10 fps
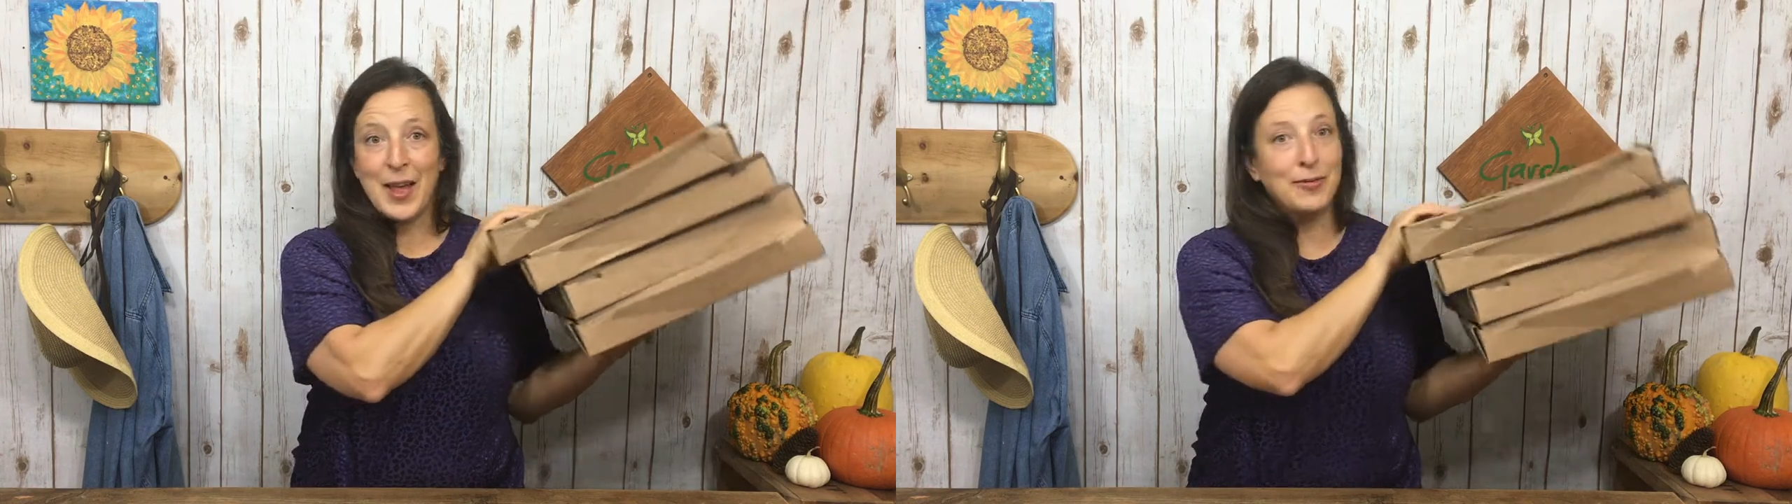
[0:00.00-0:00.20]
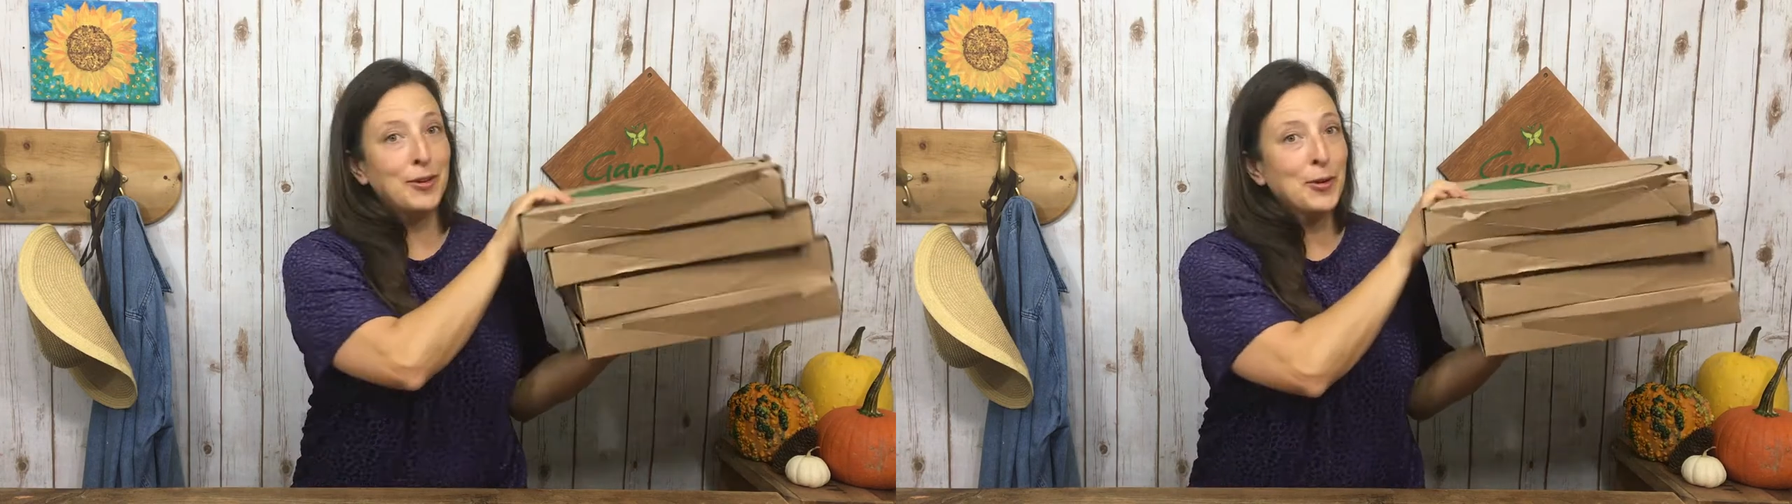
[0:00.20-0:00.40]

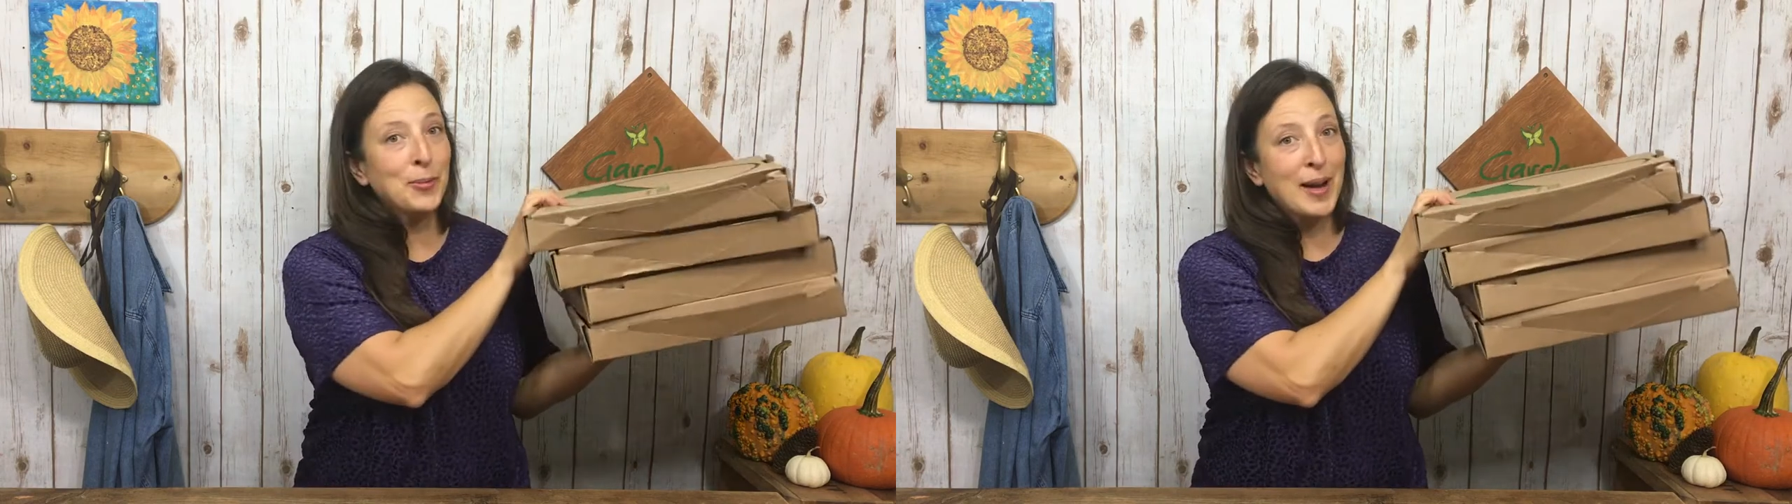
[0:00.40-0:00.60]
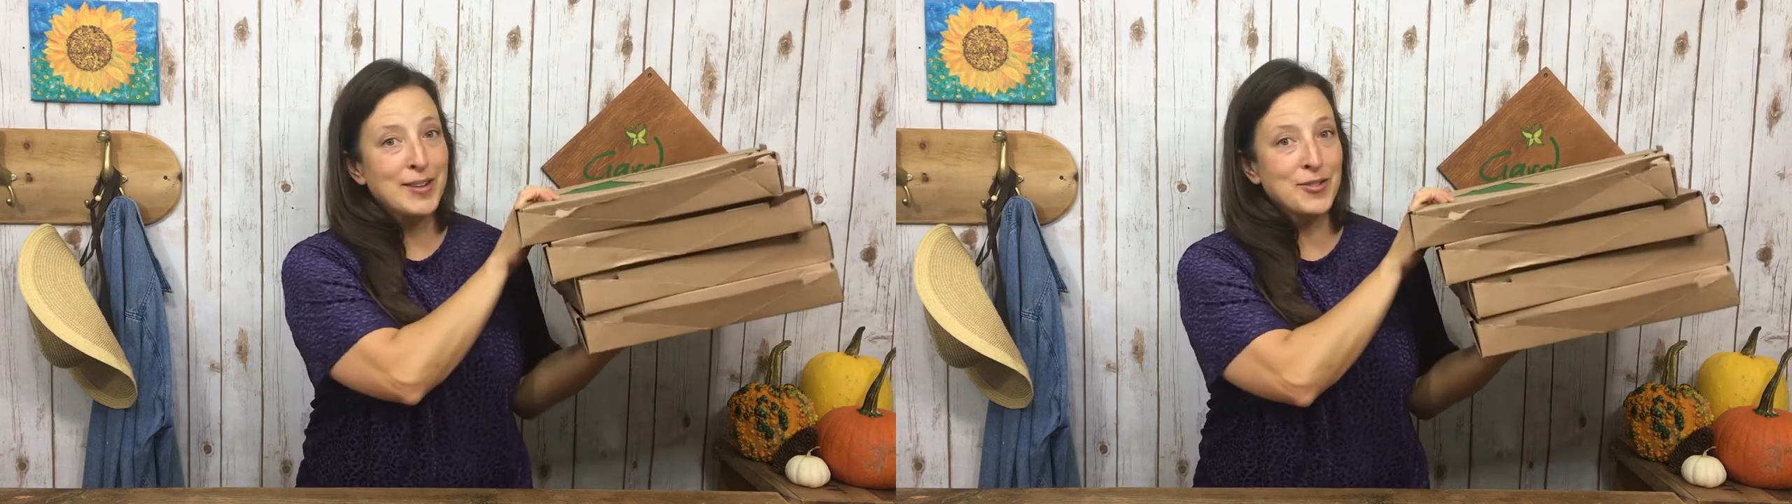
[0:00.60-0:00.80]
If
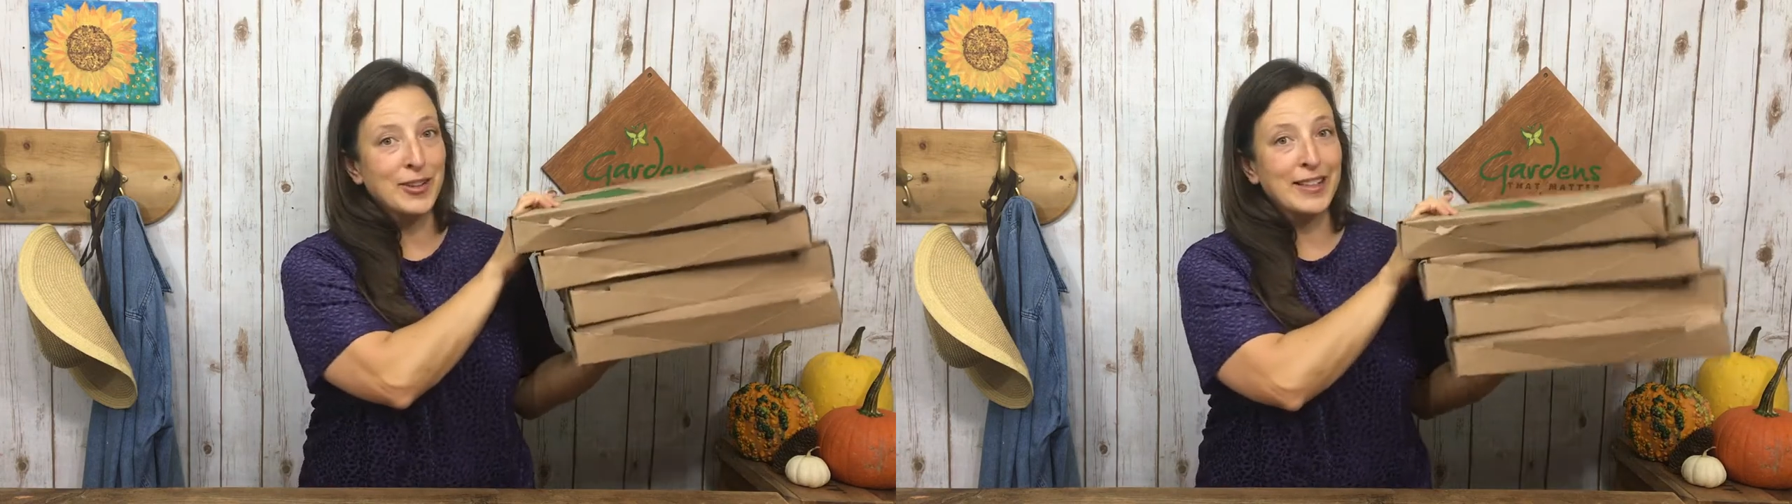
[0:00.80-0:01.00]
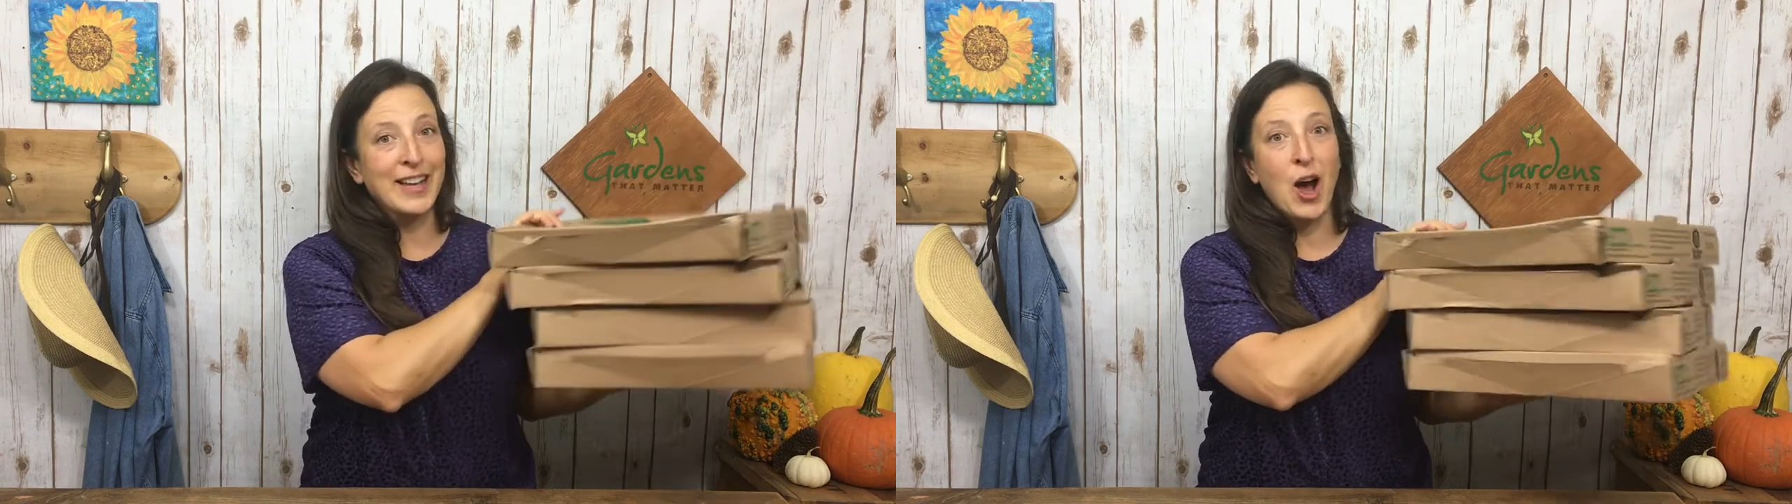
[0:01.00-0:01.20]
you're
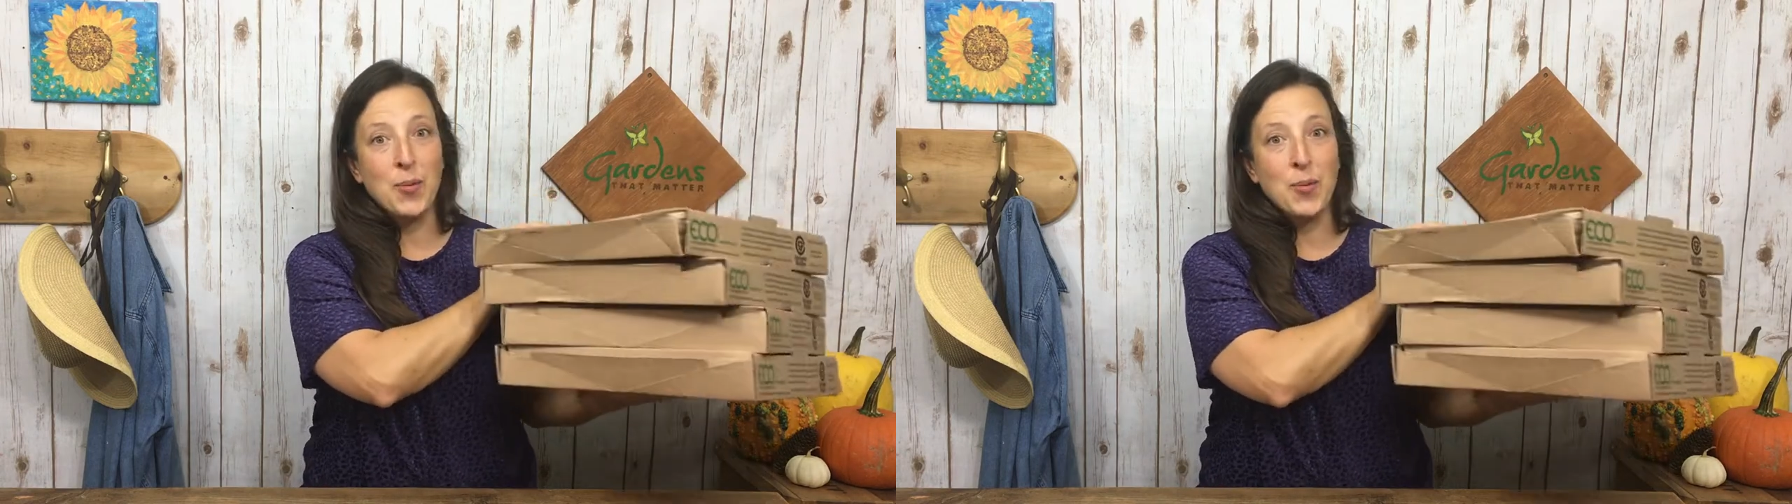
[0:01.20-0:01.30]
wondering,